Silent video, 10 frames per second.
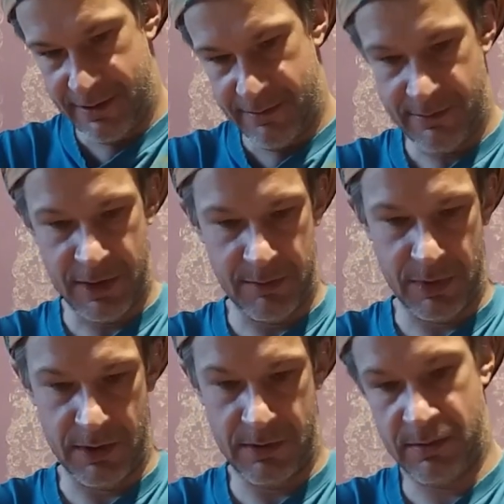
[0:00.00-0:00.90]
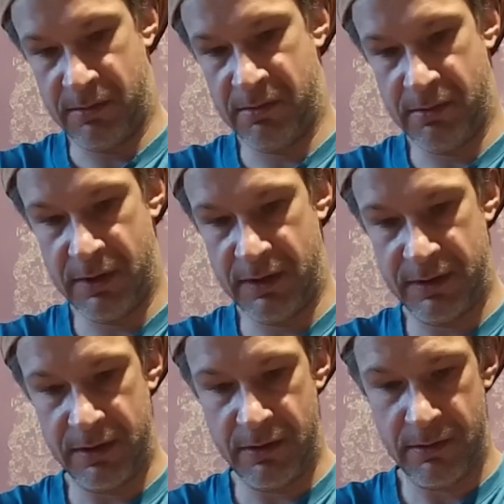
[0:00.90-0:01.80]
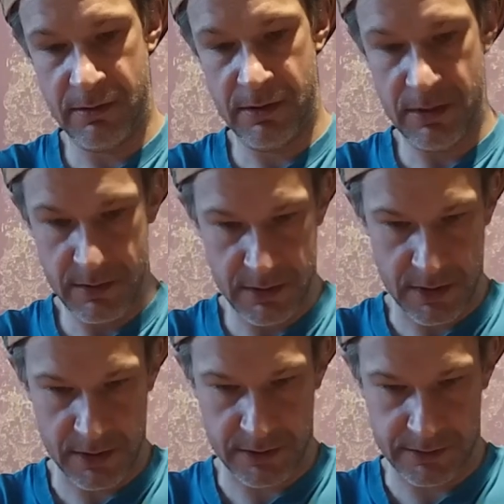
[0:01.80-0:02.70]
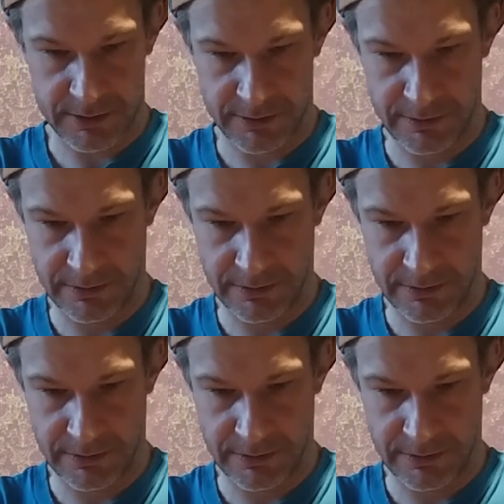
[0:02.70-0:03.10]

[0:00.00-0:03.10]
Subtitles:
Maybe this long, I don't know.